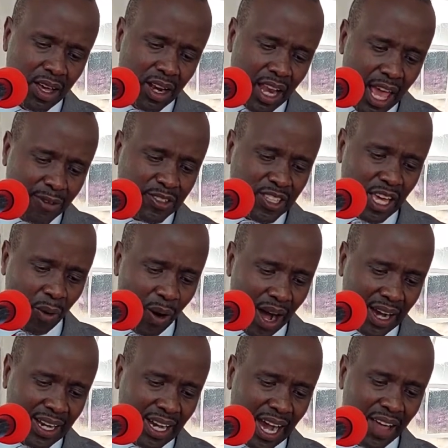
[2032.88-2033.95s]
left their
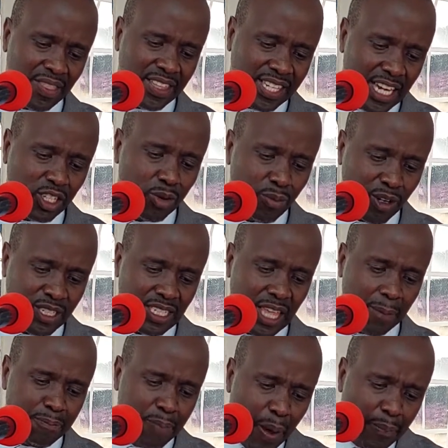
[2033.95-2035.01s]
work and said to Moses,
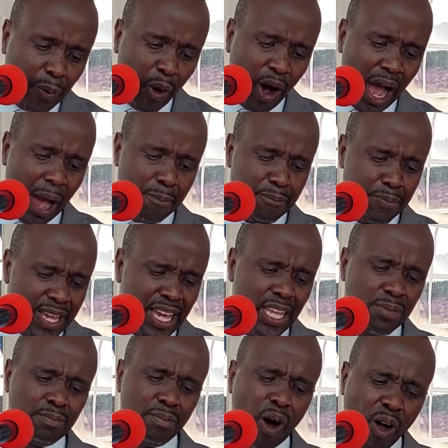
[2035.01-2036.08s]
the people are
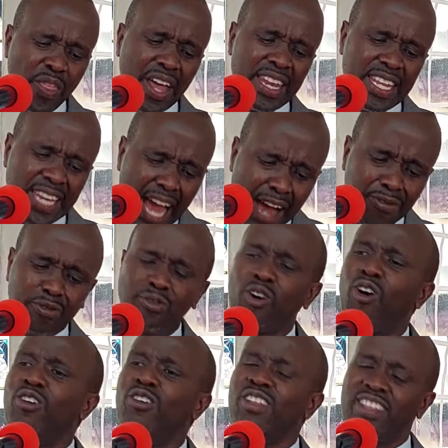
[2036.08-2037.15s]
bringing more than enough
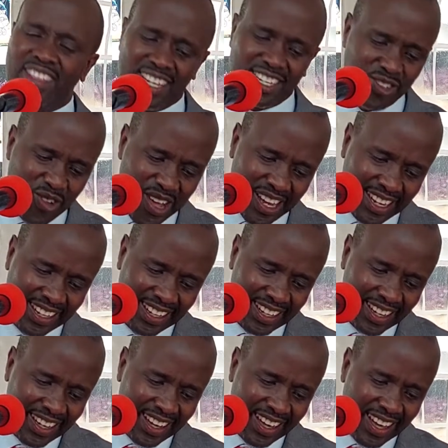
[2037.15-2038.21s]
for
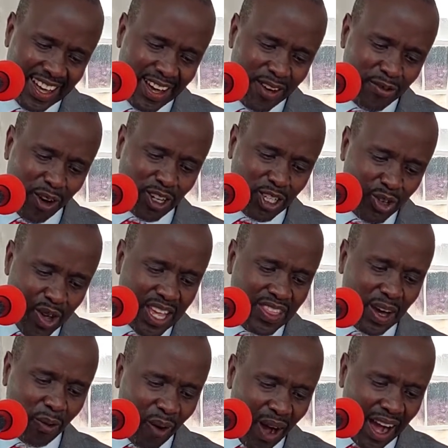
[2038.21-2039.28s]
doing
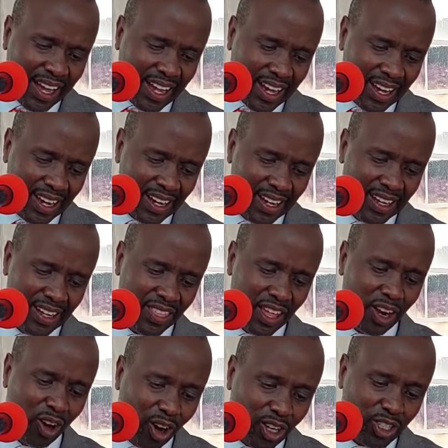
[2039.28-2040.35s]
the work
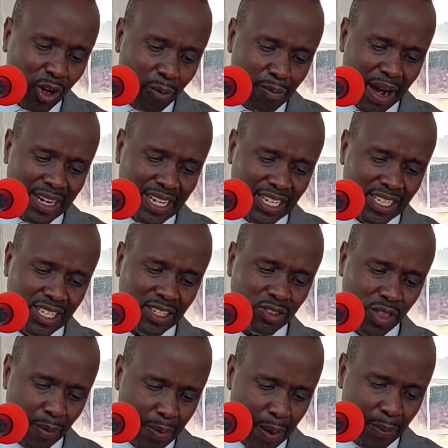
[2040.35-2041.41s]
the Lord commanded to the